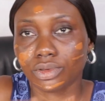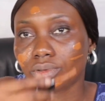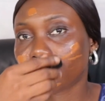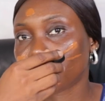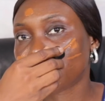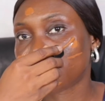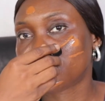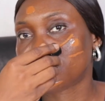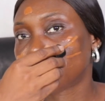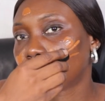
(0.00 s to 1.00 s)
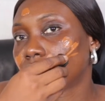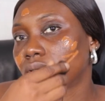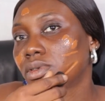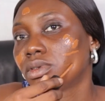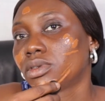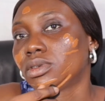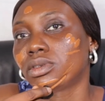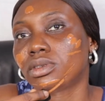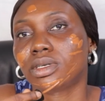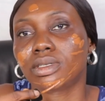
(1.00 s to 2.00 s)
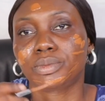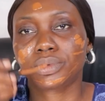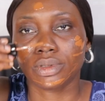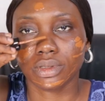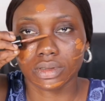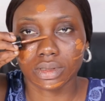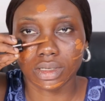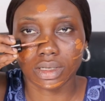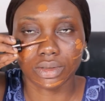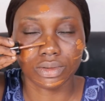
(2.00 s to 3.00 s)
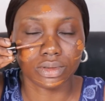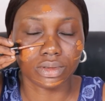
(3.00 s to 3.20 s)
to get products out.